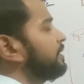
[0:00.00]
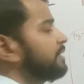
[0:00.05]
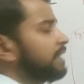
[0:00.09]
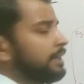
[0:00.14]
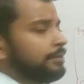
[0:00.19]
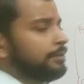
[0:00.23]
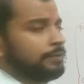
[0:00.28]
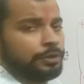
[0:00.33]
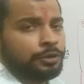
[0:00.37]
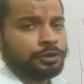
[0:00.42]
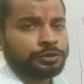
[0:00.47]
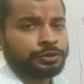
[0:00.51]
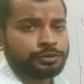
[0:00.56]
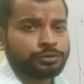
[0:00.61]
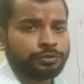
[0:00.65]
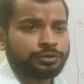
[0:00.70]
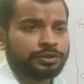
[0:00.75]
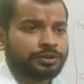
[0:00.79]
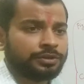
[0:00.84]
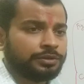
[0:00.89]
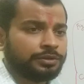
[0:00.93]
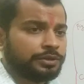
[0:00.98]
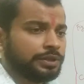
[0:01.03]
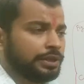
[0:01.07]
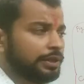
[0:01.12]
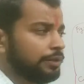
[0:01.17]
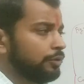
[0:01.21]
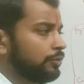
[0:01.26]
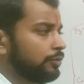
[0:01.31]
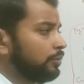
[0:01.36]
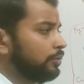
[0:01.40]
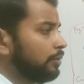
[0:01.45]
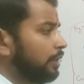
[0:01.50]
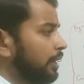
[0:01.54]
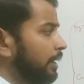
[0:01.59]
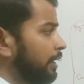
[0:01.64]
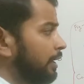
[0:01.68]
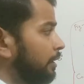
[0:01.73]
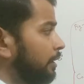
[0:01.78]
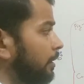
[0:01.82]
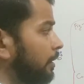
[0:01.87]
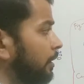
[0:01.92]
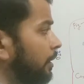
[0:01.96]
I will also tell you
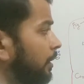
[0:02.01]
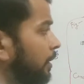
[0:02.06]
and